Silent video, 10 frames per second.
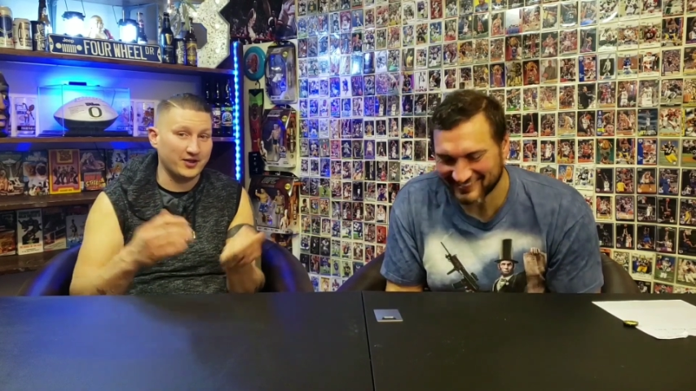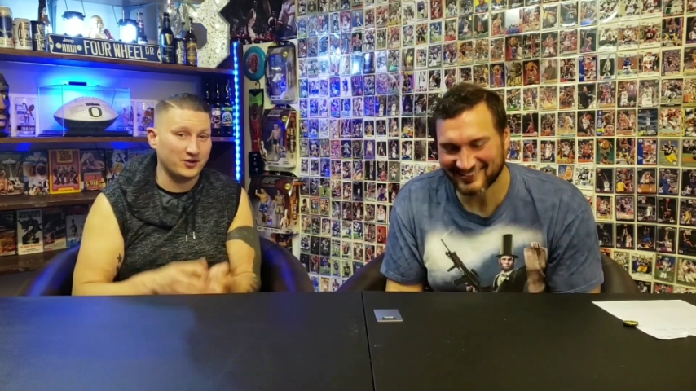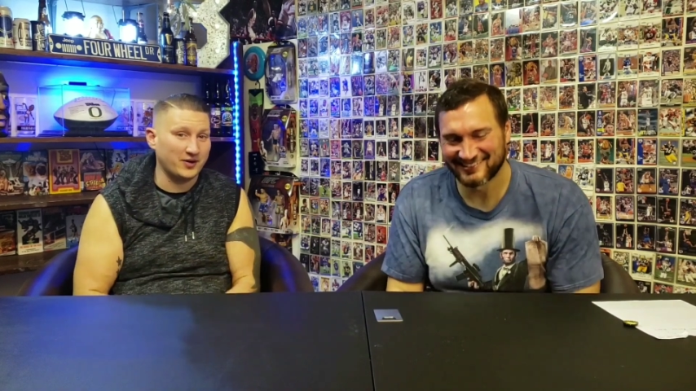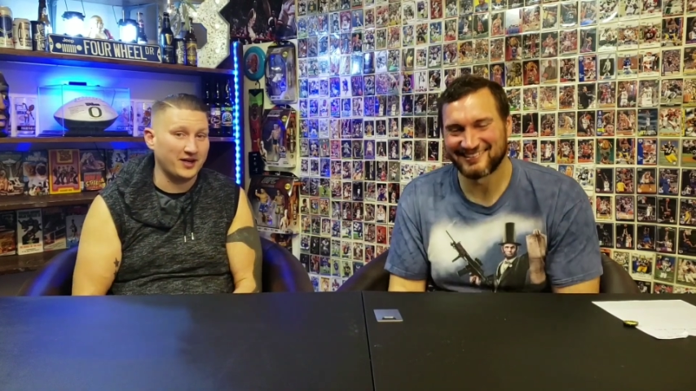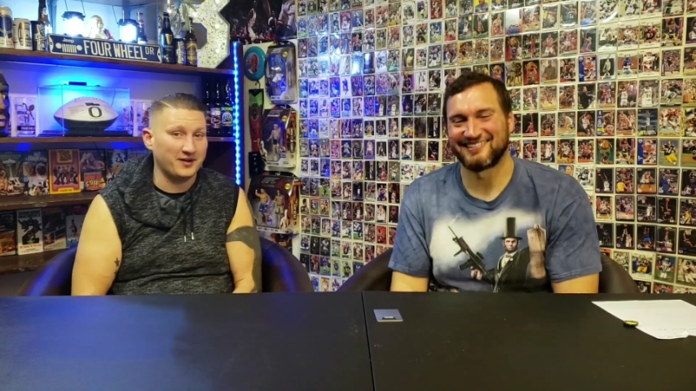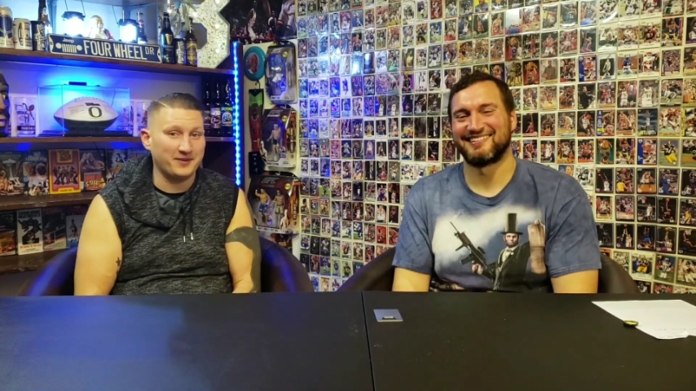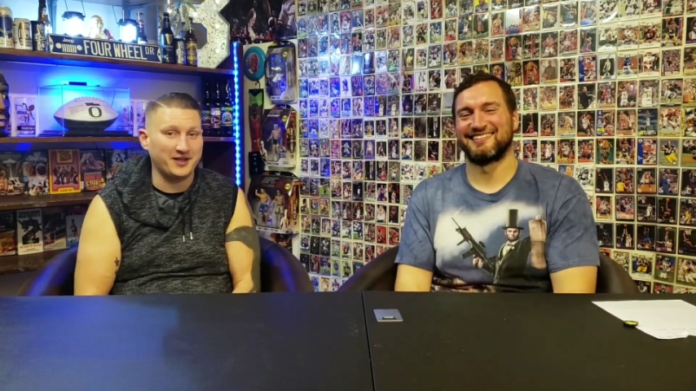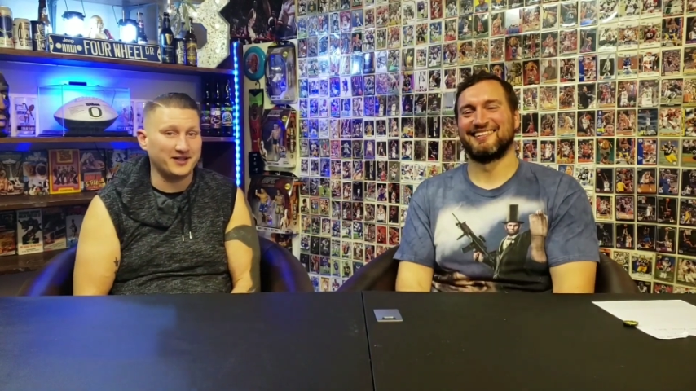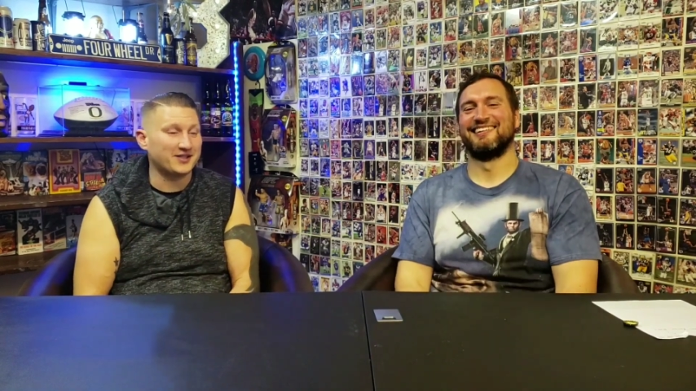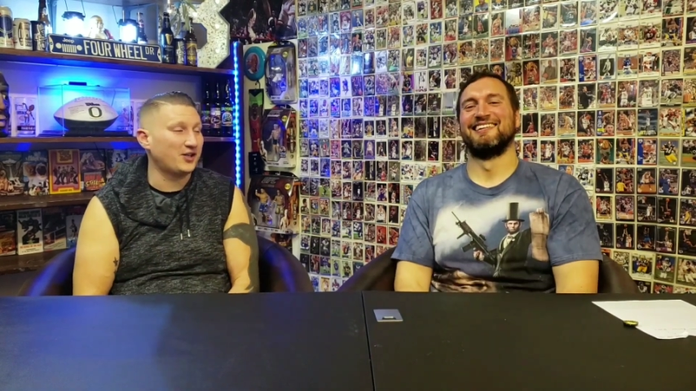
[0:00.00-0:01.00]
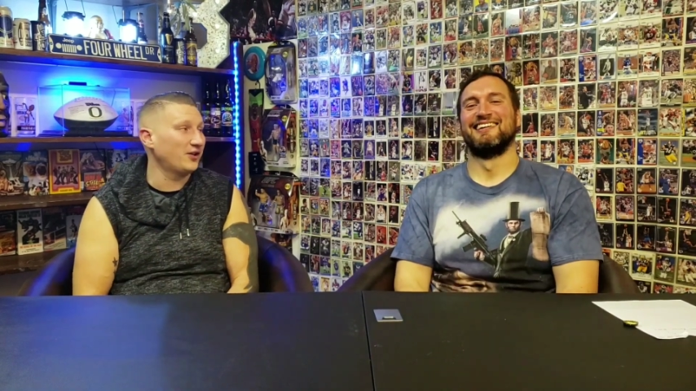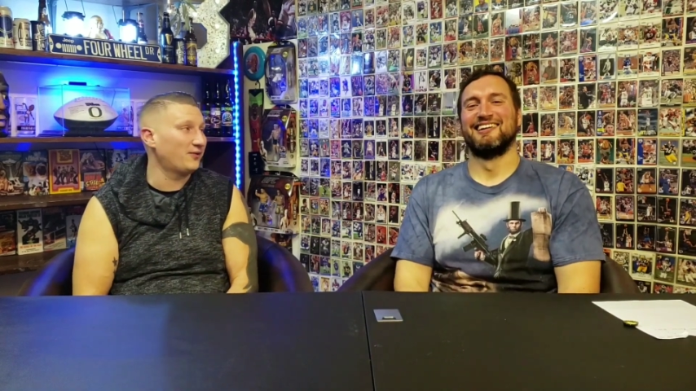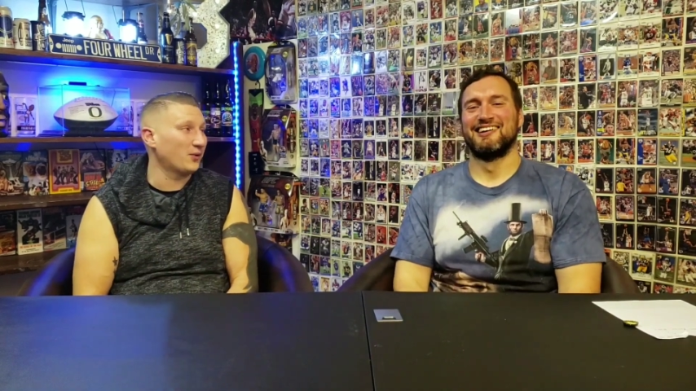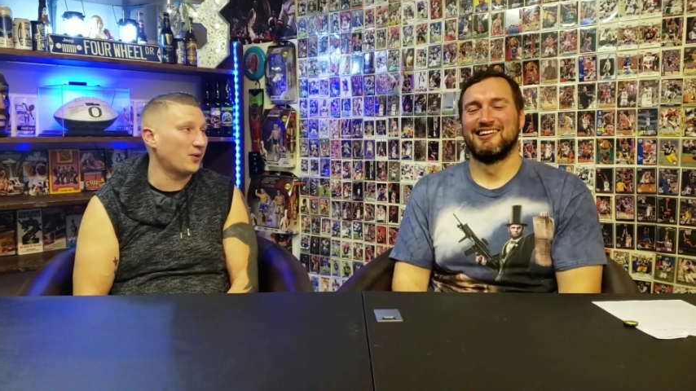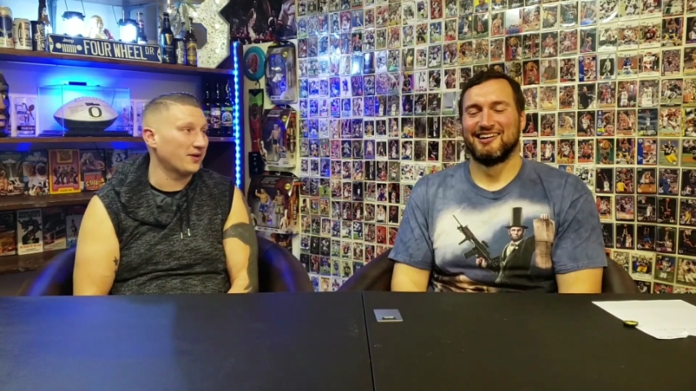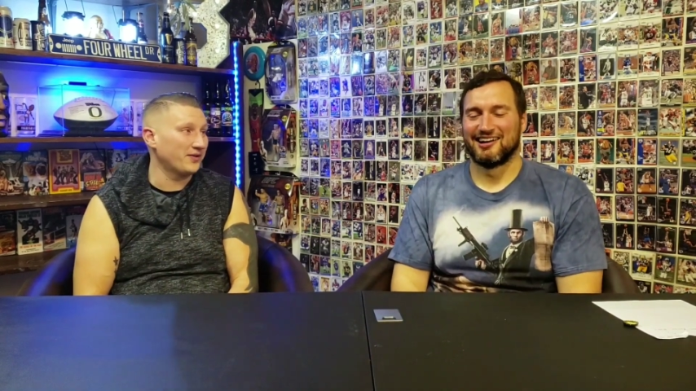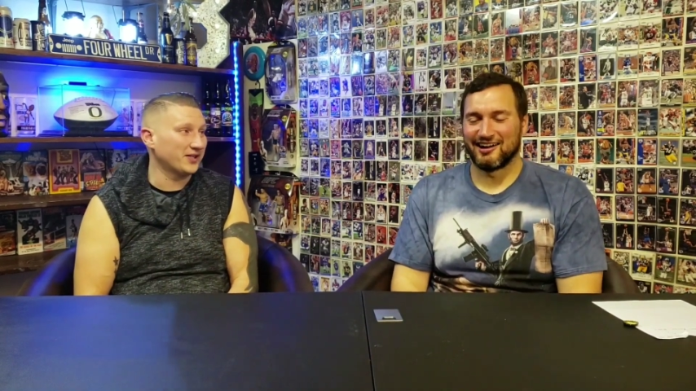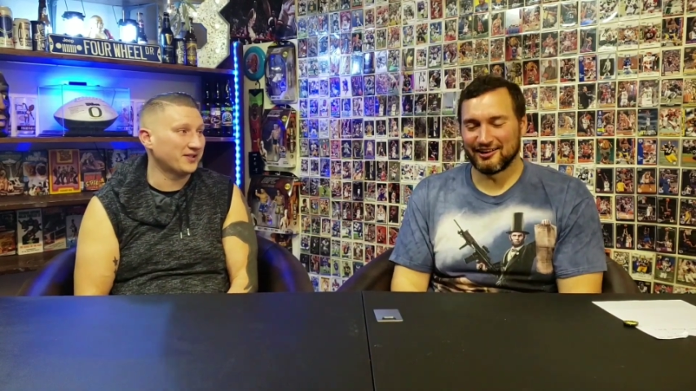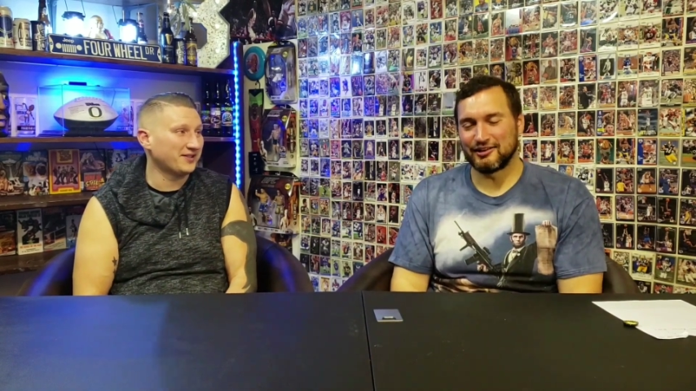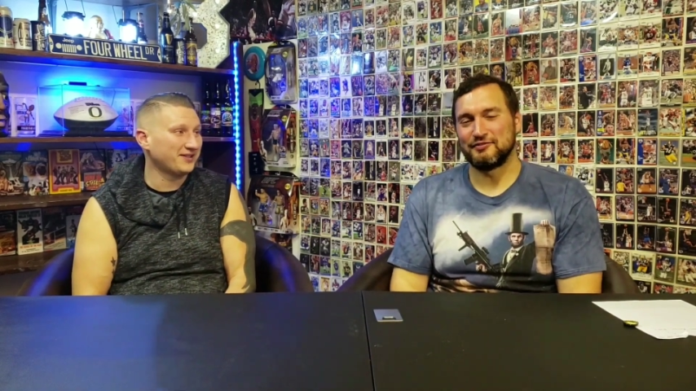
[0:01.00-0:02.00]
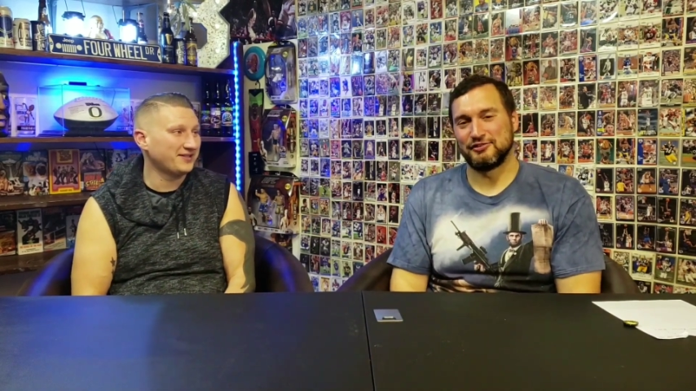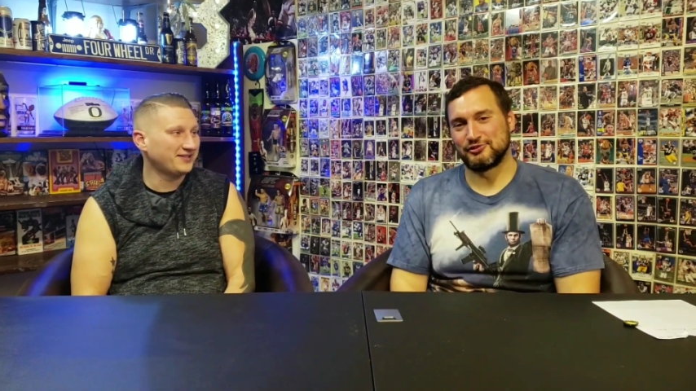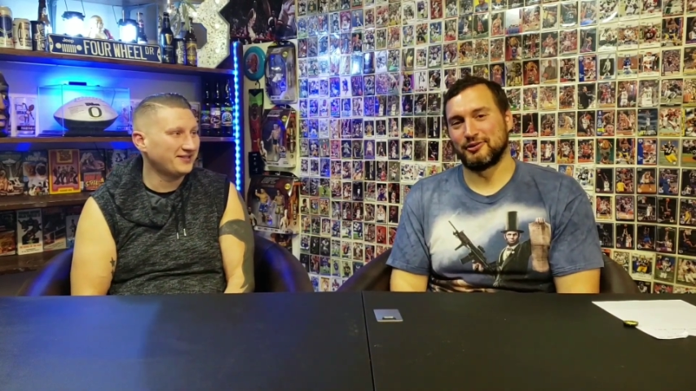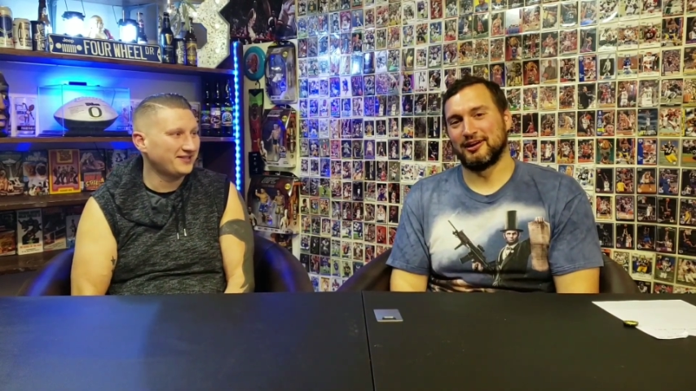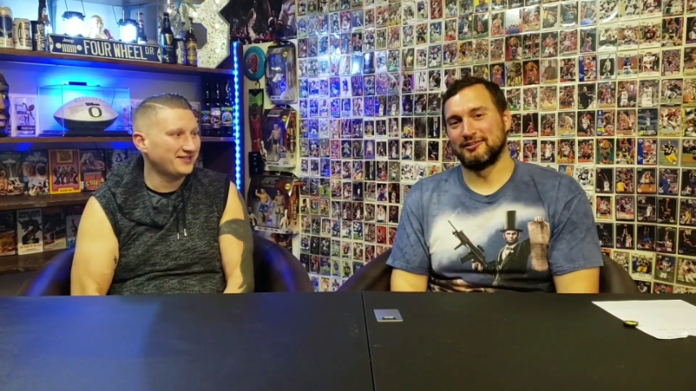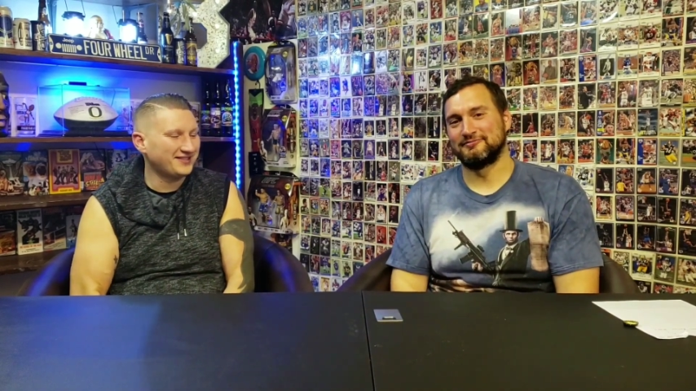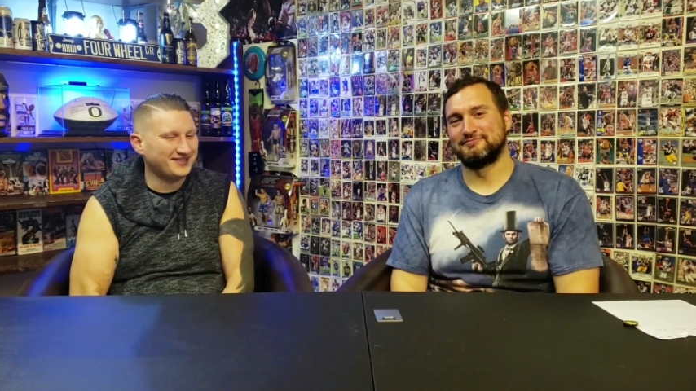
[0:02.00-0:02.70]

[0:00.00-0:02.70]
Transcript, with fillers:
Speaker 1: it, Joanne. I mean, it's good for one of us. I love you, Joanne.